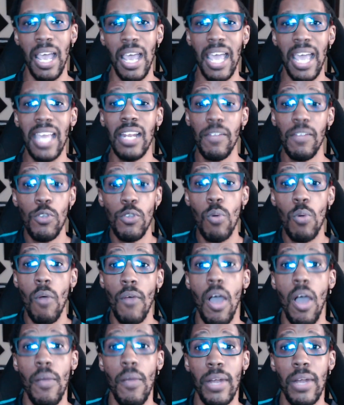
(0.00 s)
And if you have
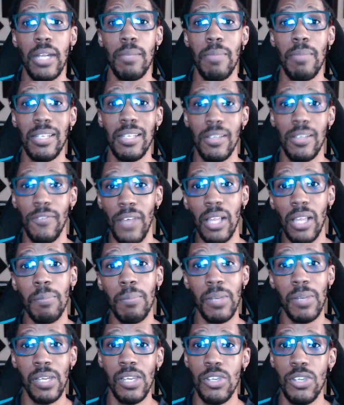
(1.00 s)
already been
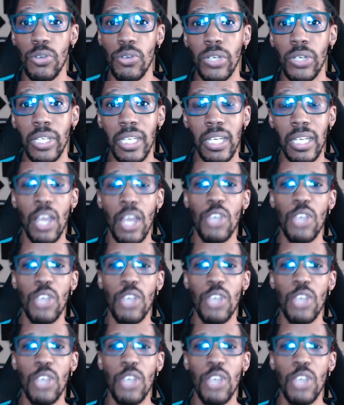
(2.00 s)
developing in Unity,